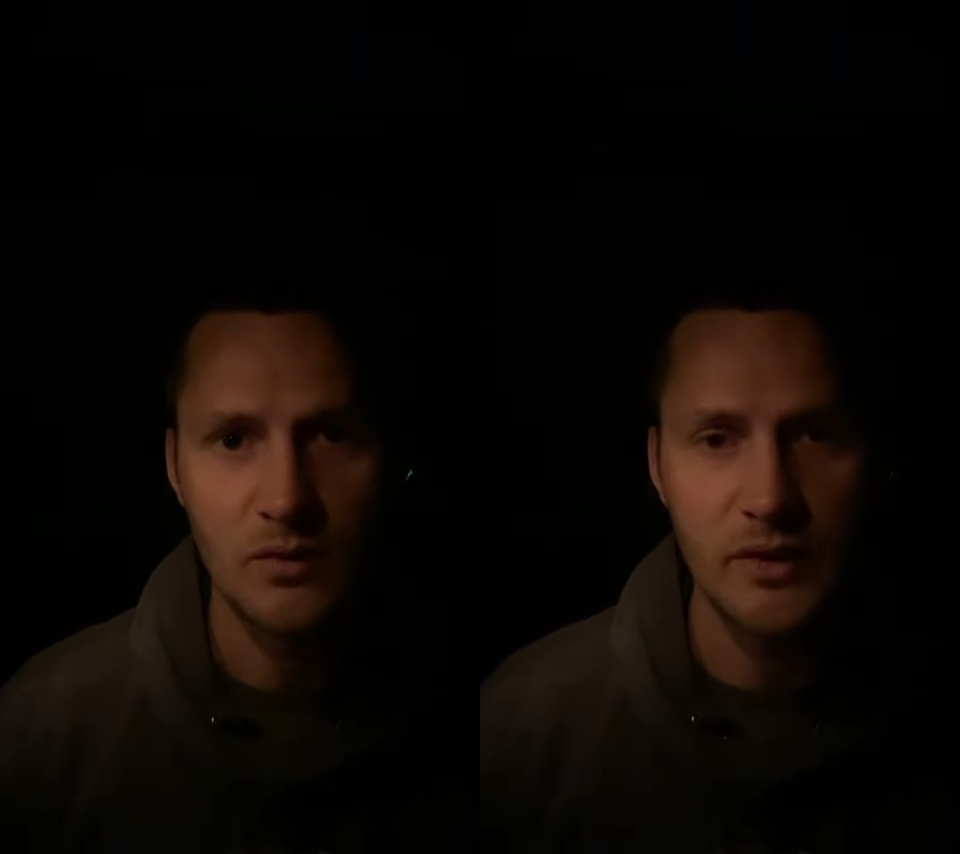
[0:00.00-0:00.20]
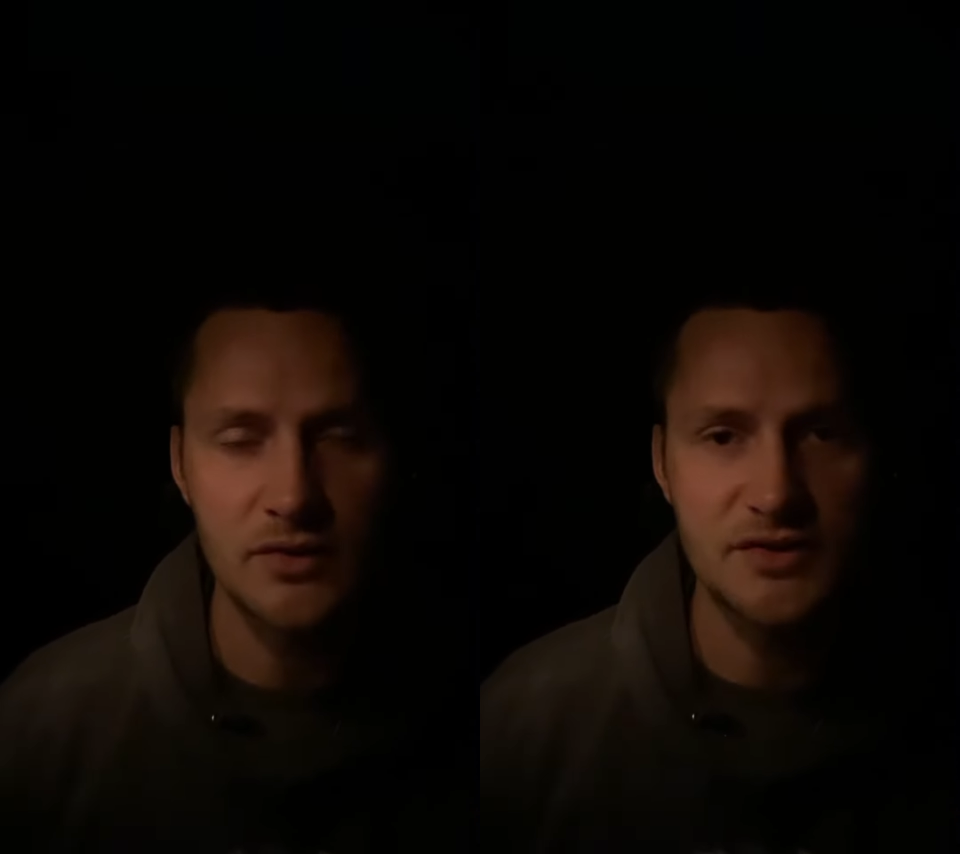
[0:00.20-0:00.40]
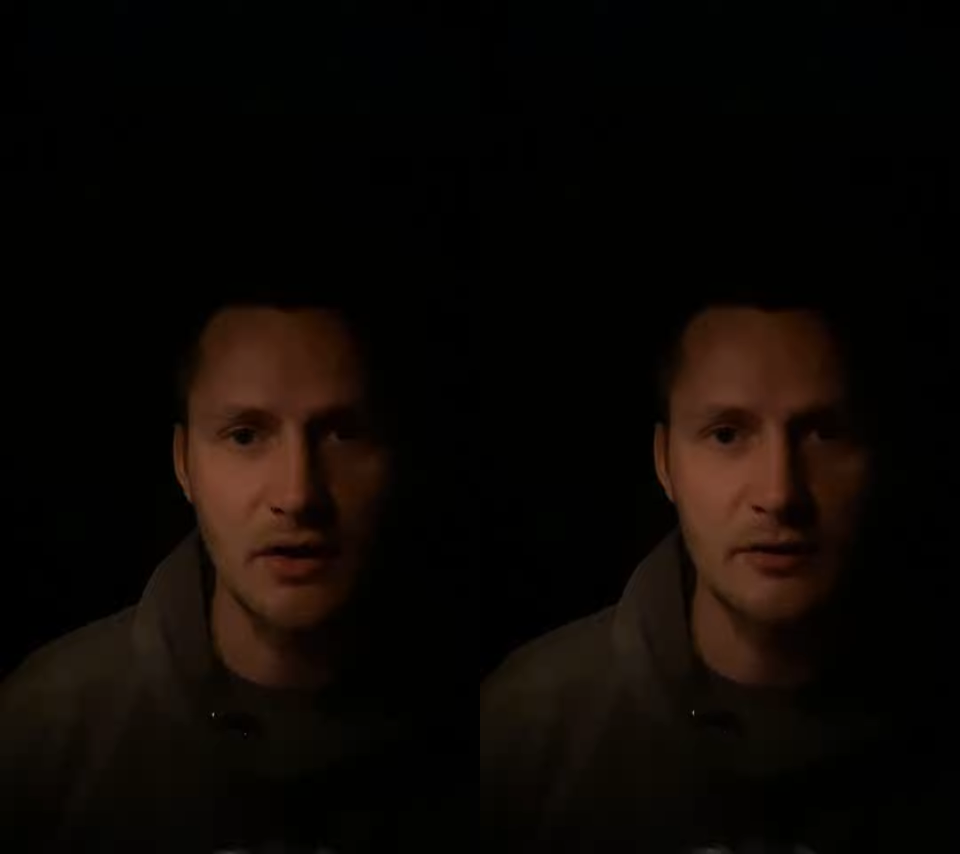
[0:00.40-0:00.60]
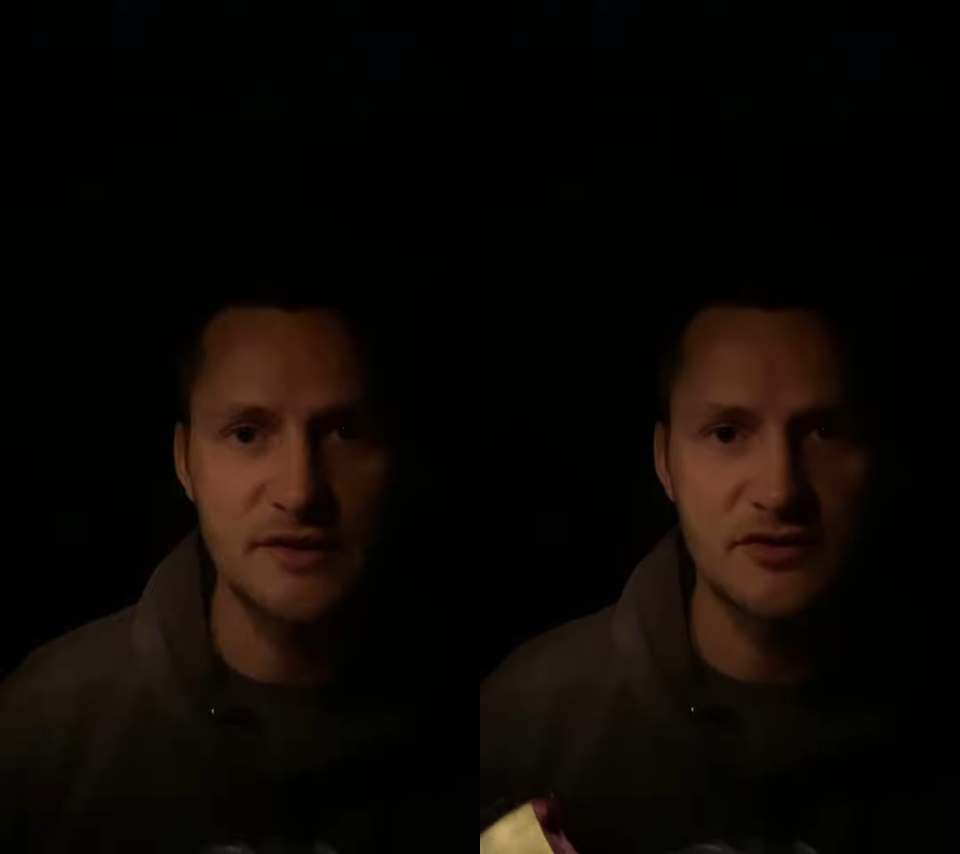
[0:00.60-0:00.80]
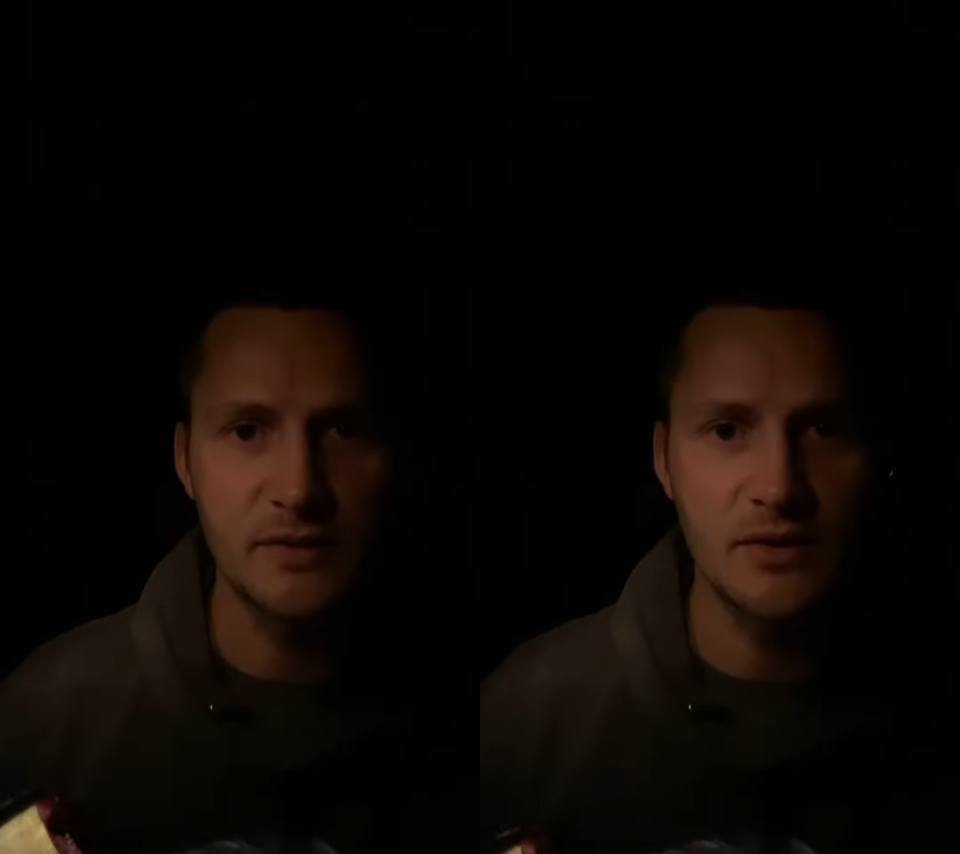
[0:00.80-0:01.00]
We know
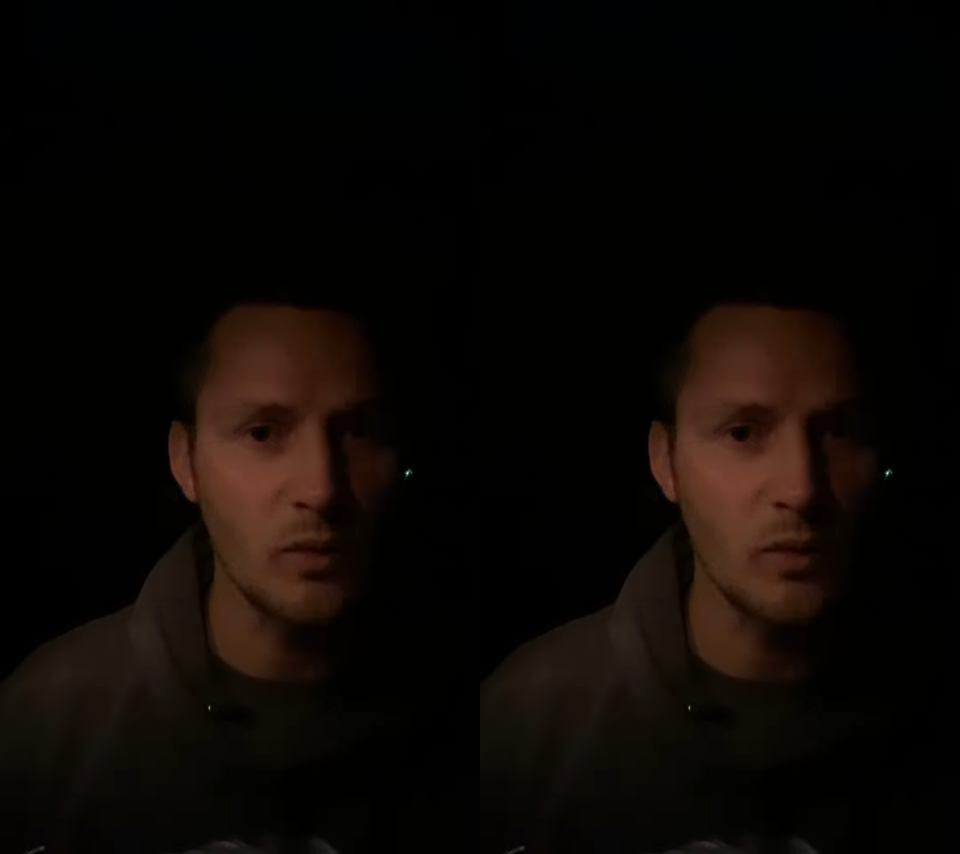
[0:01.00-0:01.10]
Solomon to be the